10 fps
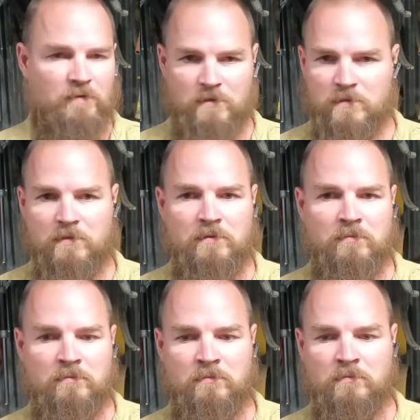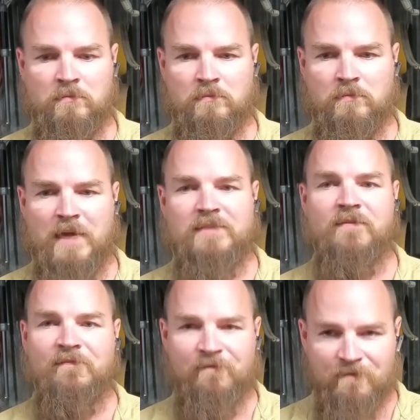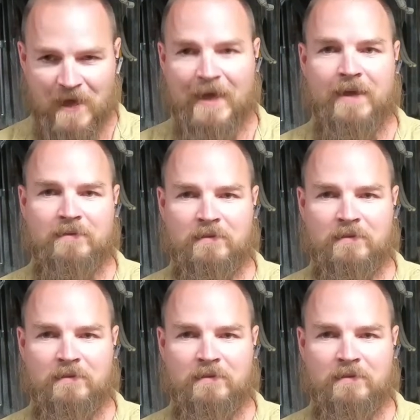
us. That's a fact.